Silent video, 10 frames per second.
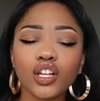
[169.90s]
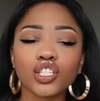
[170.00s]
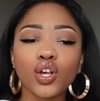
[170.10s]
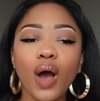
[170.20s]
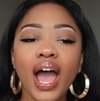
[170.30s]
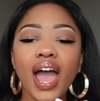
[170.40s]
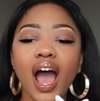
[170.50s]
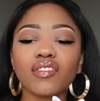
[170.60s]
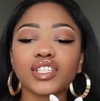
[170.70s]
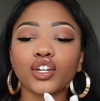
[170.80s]
So I
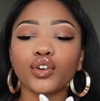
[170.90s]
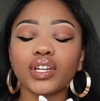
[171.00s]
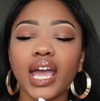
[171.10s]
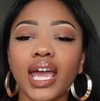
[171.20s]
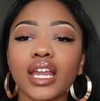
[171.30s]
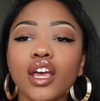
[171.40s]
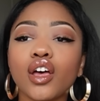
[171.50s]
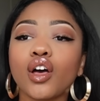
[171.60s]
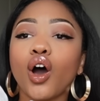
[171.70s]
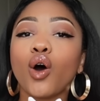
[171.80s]
have to create
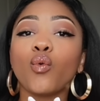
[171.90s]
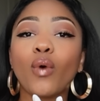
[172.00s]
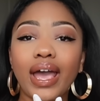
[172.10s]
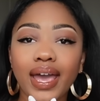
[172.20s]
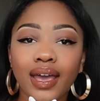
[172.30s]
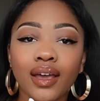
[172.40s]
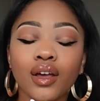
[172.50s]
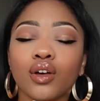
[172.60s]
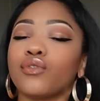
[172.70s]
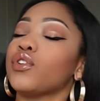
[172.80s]
a
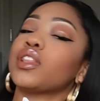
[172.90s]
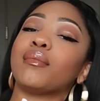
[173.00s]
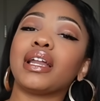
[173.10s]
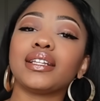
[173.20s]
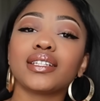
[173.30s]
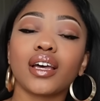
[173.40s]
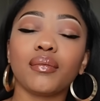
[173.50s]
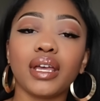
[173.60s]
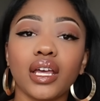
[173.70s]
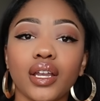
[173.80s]
way for the money to
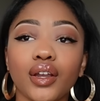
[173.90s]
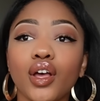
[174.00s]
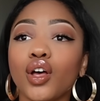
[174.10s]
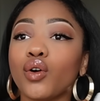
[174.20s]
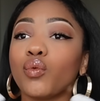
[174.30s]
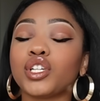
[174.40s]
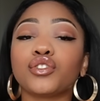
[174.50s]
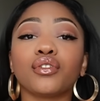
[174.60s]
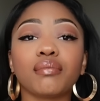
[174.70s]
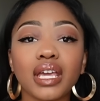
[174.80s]
come in,
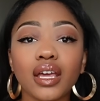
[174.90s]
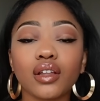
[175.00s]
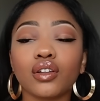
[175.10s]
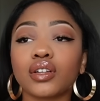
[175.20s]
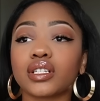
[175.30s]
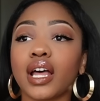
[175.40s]
which for me looks